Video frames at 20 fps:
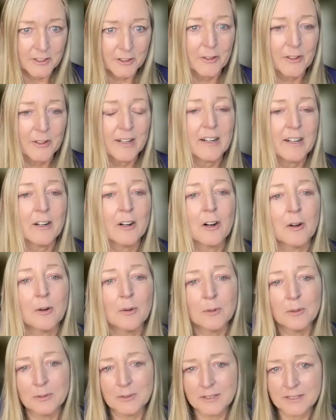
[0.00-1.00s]
create our
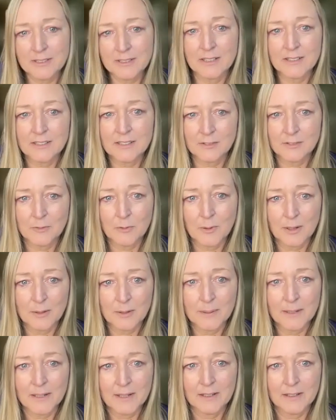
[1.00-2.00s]
own sense of
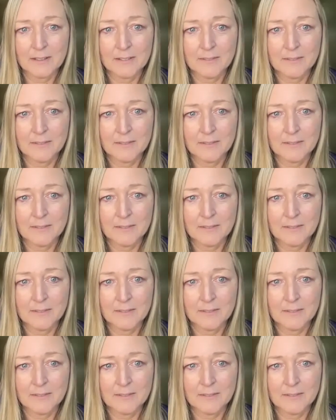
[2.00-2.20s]
well-being.